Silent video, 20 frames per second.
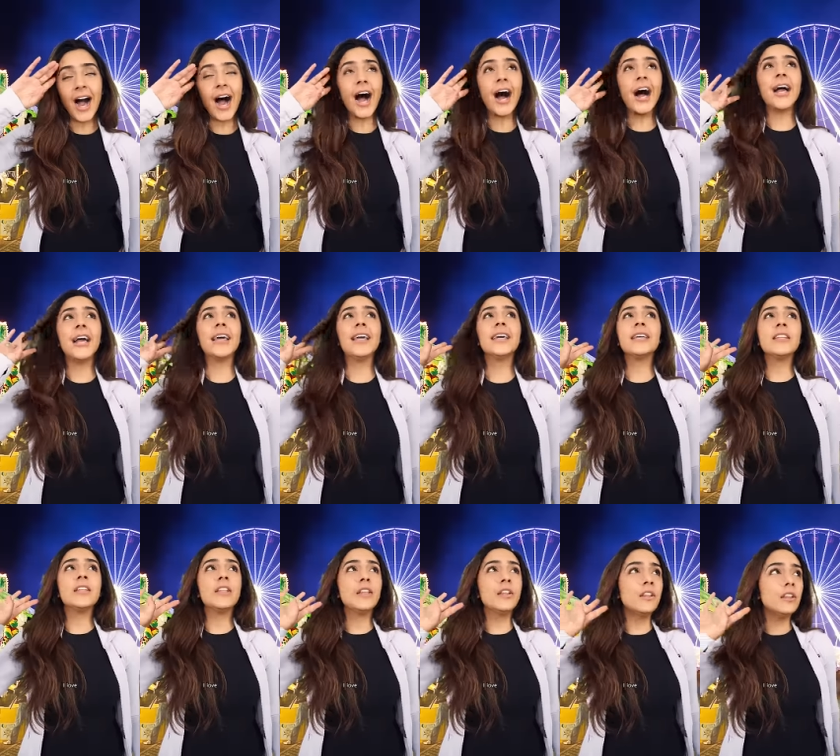
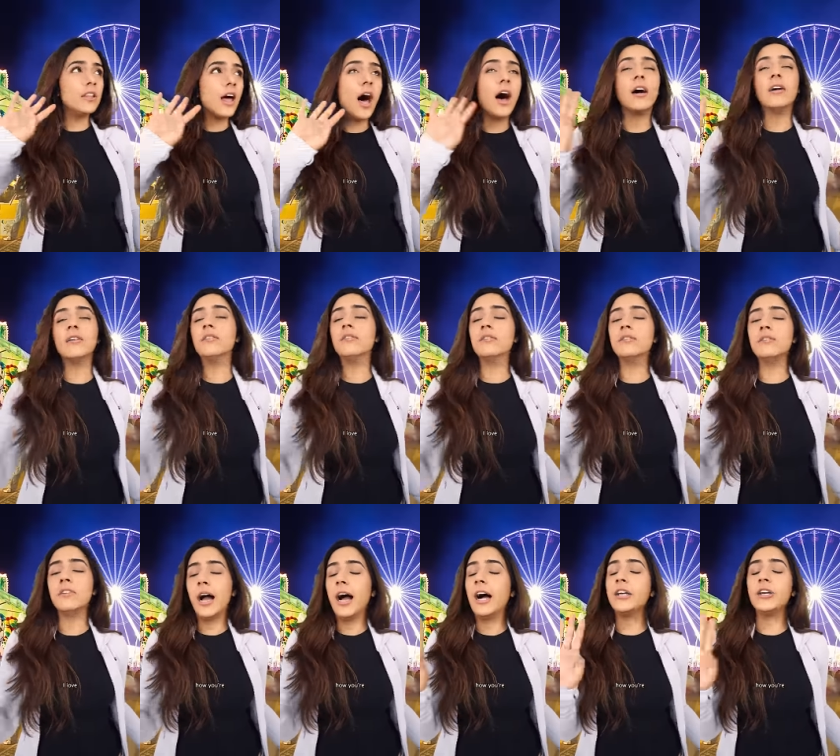I love
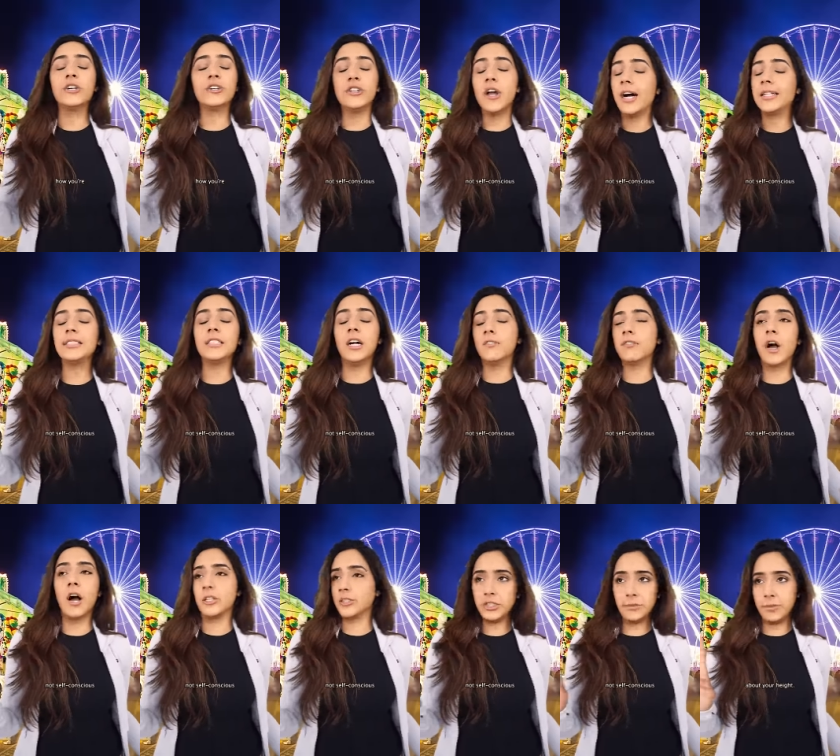how you're not
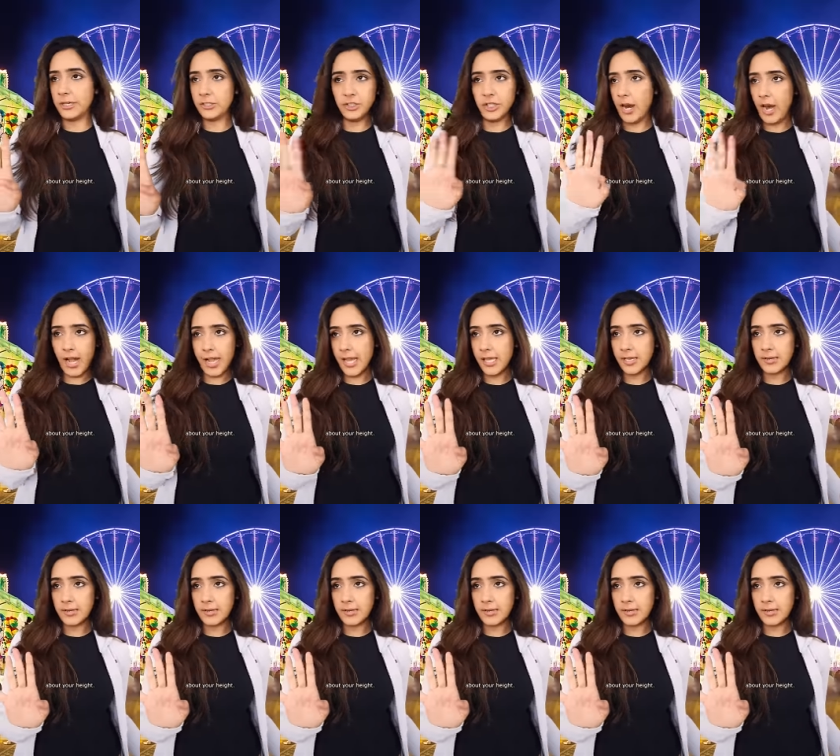self-conscious about your height.